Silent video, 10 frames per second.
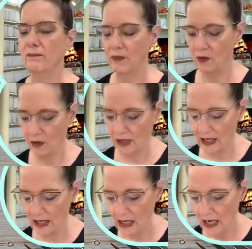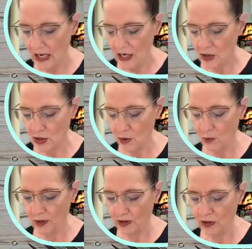Okay, so
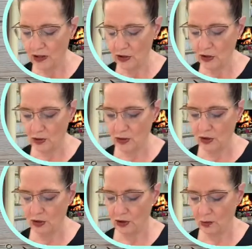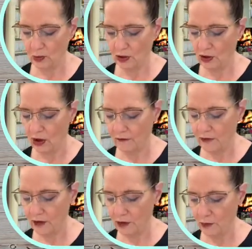what you're going to do is you're going to work off
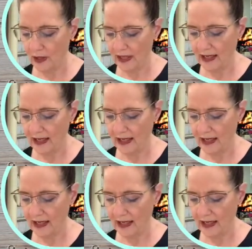to the right.